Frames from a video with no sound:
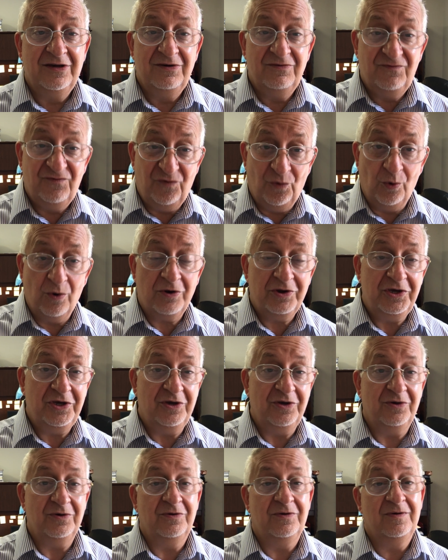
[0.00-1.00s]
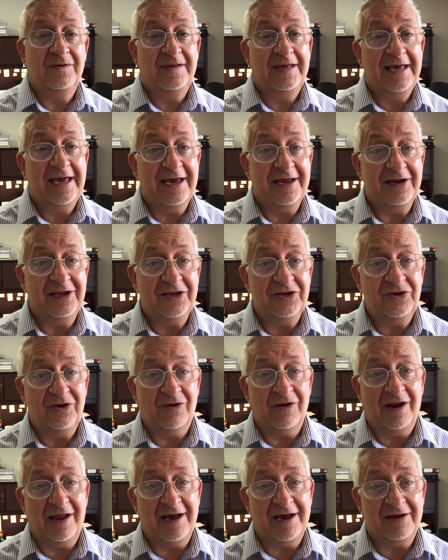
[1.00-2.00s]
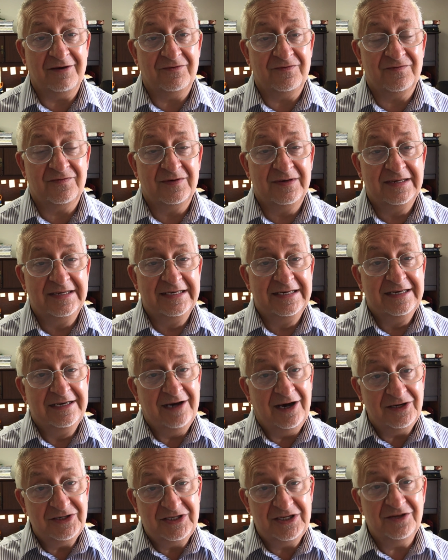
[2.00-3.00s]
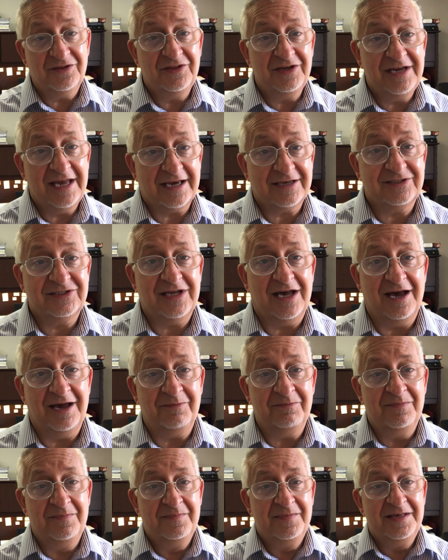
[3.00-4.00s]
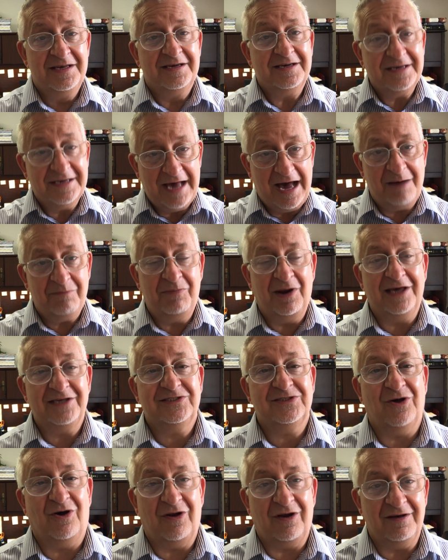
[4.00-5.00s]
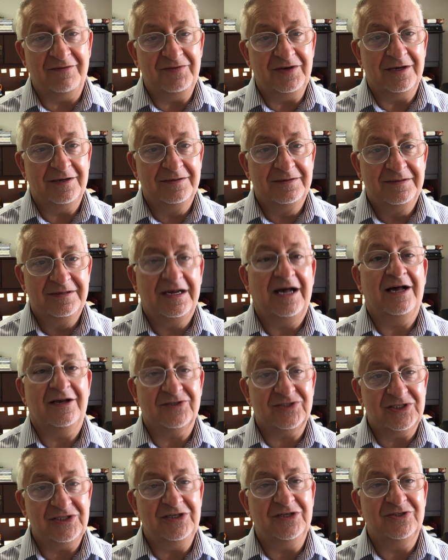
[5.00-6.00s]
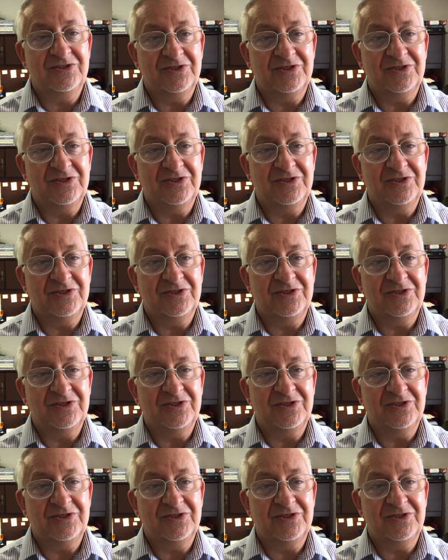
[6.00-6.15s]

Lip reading: for you and in your life. Until the next time, God bless all of you. I'll see you